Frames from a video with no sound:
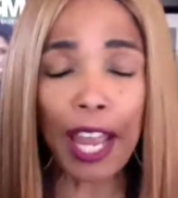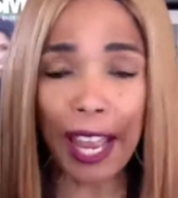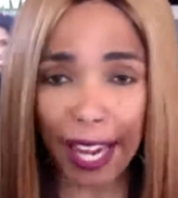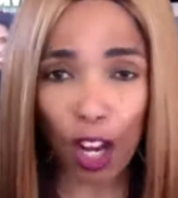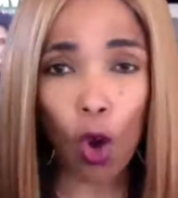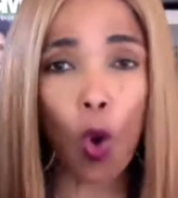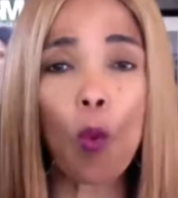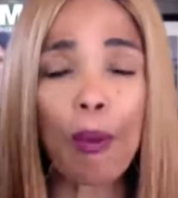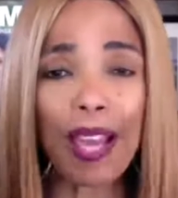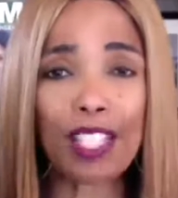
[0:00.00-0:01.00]
And I hope
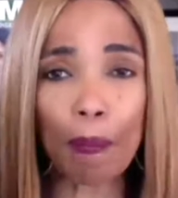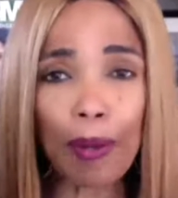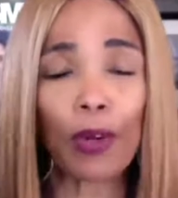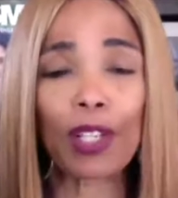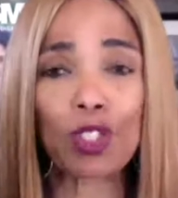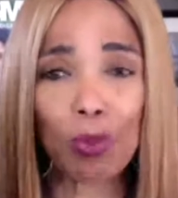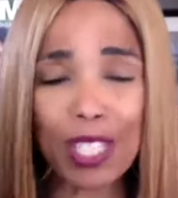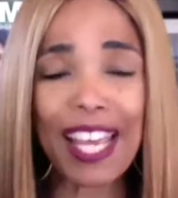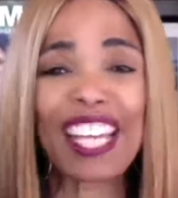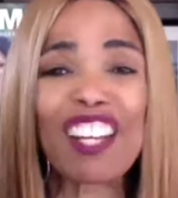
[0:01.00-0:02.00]
as Americans, we
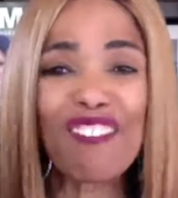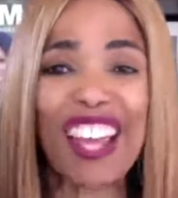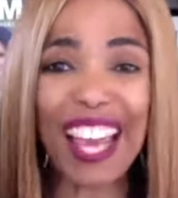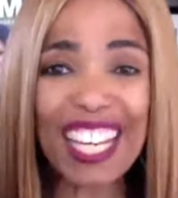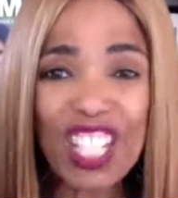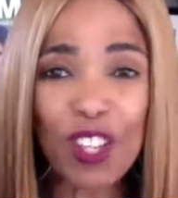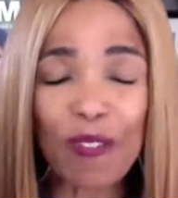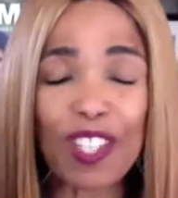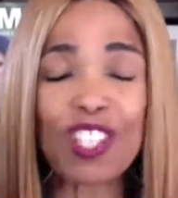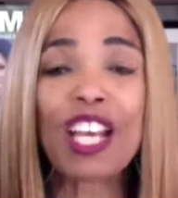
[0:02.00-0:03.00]
take advantage of
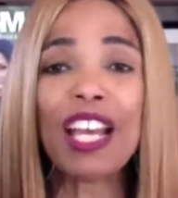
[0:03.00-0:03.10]
this